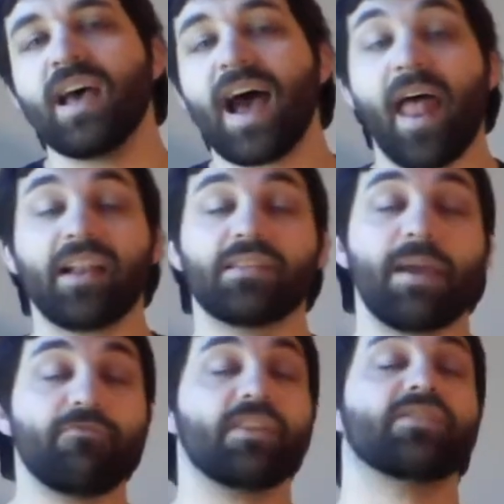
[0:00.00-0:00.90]
and the
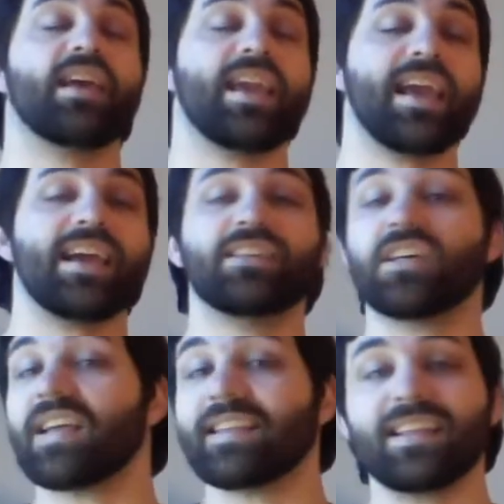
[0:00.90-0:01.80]
main reason they're here is
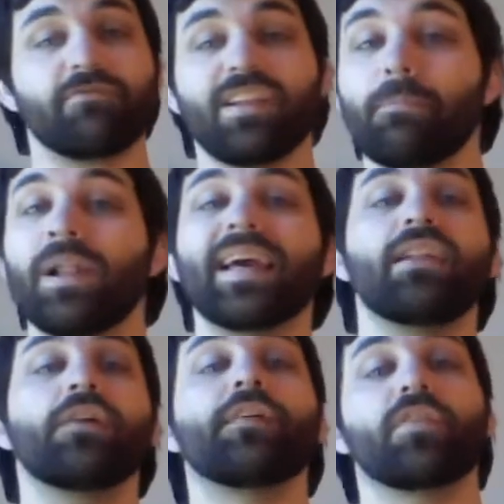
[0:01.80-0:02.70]
because I didn't really play
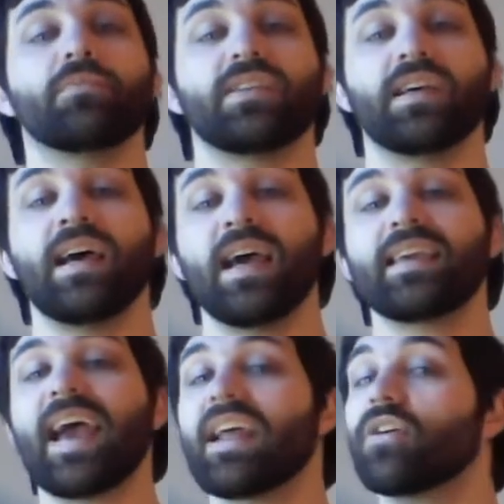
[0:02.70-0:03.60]
enough of them to
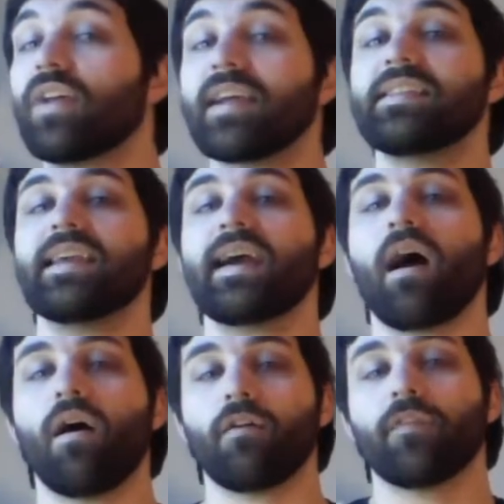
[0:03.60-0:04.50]
get a good idea
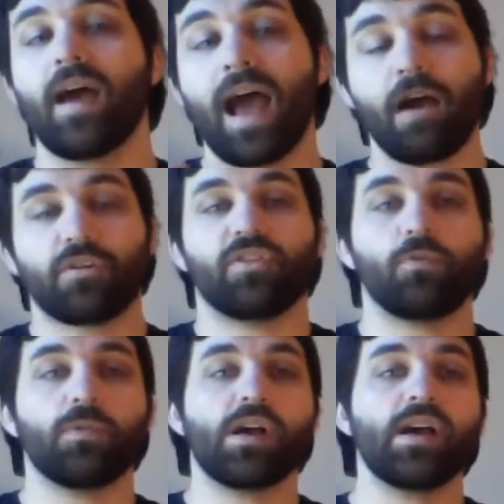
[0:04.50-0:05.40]
of how good they
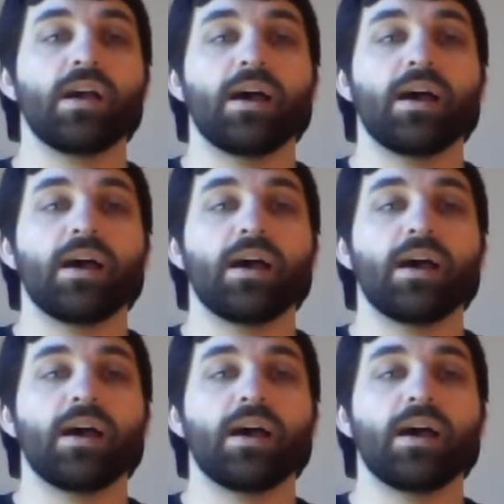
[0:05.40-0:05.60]
were,